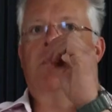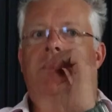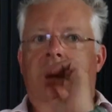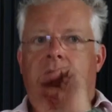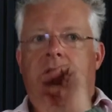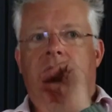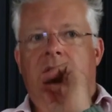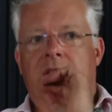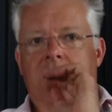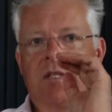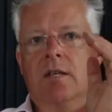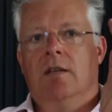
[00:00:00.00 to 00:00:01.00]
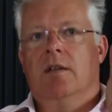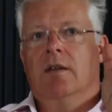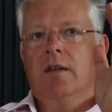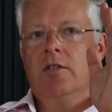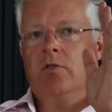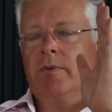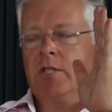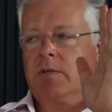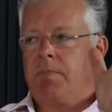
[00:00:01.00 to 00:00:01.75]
I would agree. I think it's almost